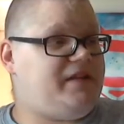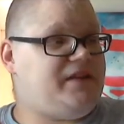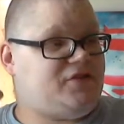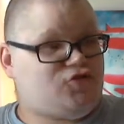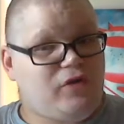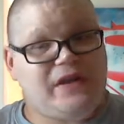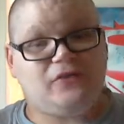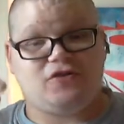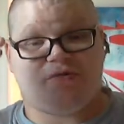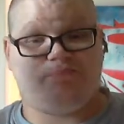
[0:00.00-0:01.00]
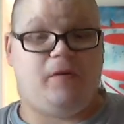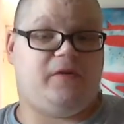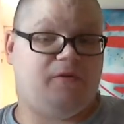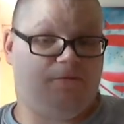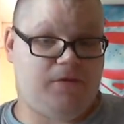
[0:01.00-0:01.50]
the trailer's
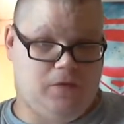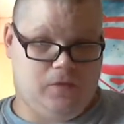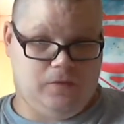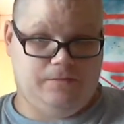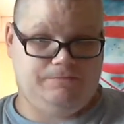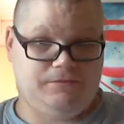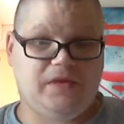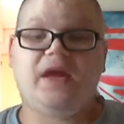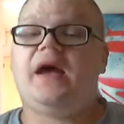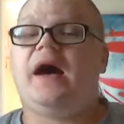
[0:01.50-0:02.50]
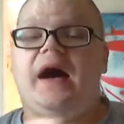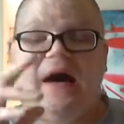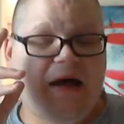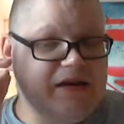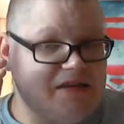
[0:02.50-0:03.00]
point of view.
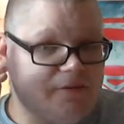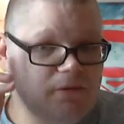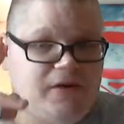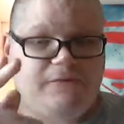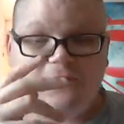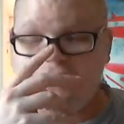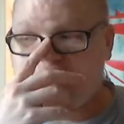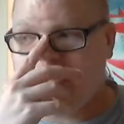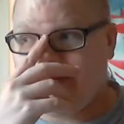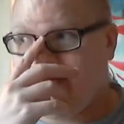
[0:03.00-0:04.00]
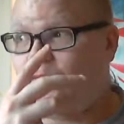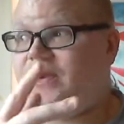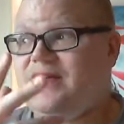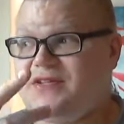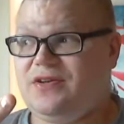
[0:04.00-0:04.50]
When I
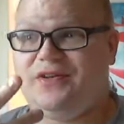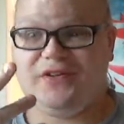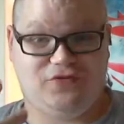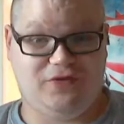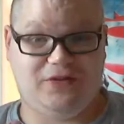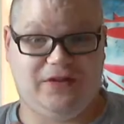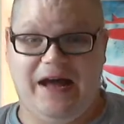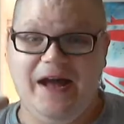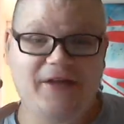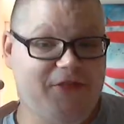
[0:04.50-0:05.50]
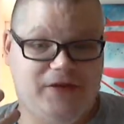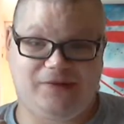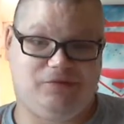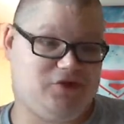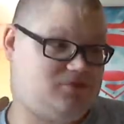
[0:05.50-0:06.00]
saw the trailer, I thought
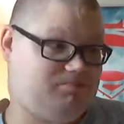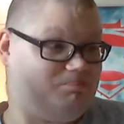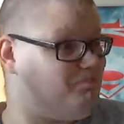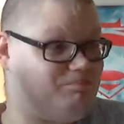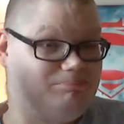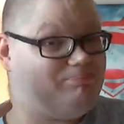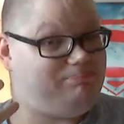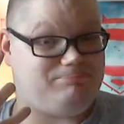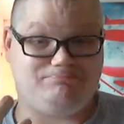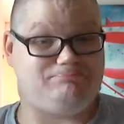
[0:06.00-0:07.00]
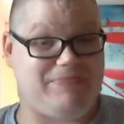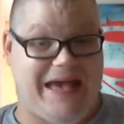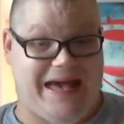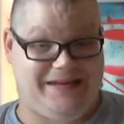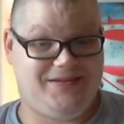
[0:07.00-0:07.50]
it was
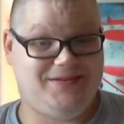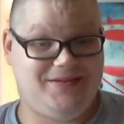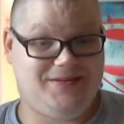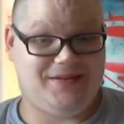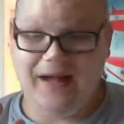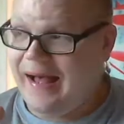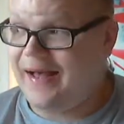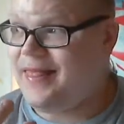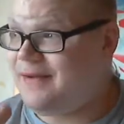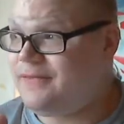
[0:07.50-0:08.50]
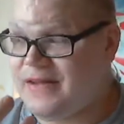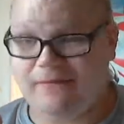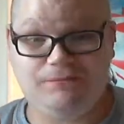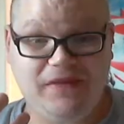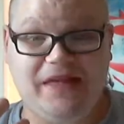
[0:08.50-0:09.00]
bad.
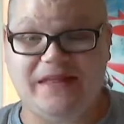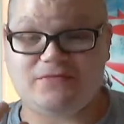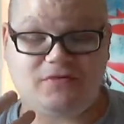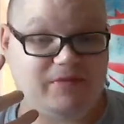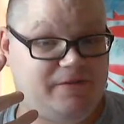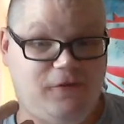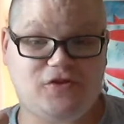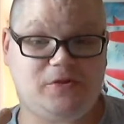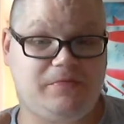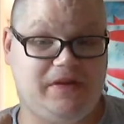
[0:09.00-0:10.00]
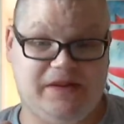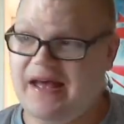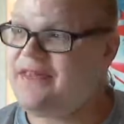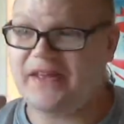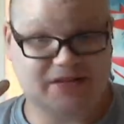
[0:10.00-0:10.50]
That was my first opinion.
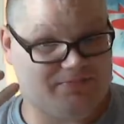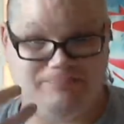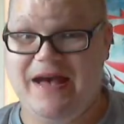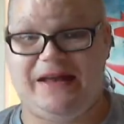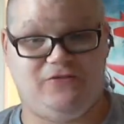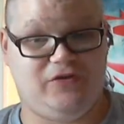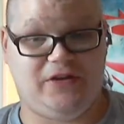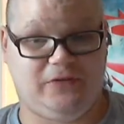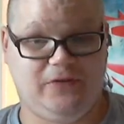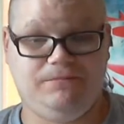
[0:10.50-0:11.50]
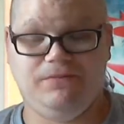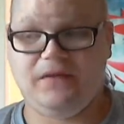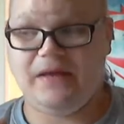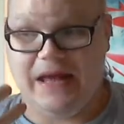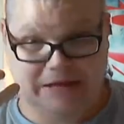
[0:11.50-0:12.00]
I think it's bad trailer
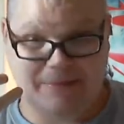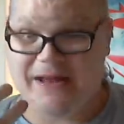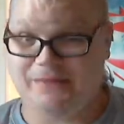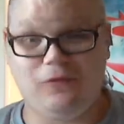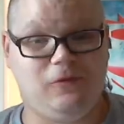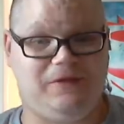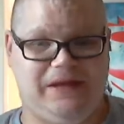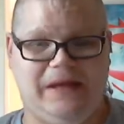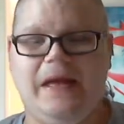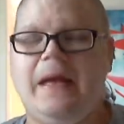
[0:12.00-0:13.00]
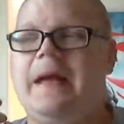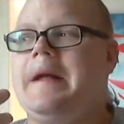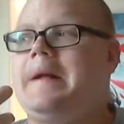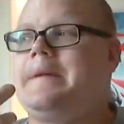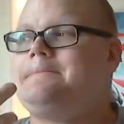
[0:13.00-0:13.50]
and a bad movie.
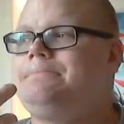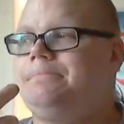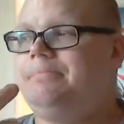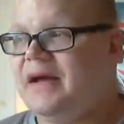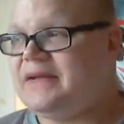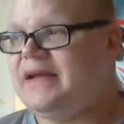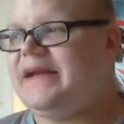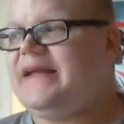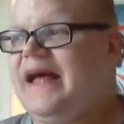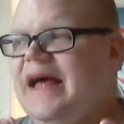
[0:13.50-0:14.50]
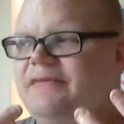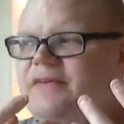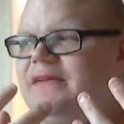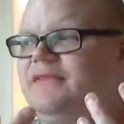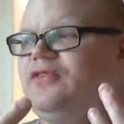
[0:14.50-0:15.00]
But I
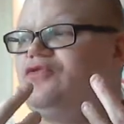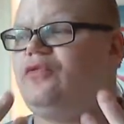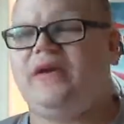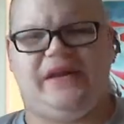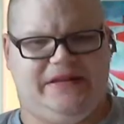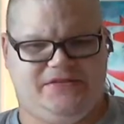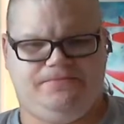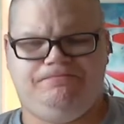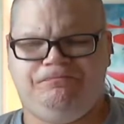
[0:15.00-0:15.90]
haven't given it credit.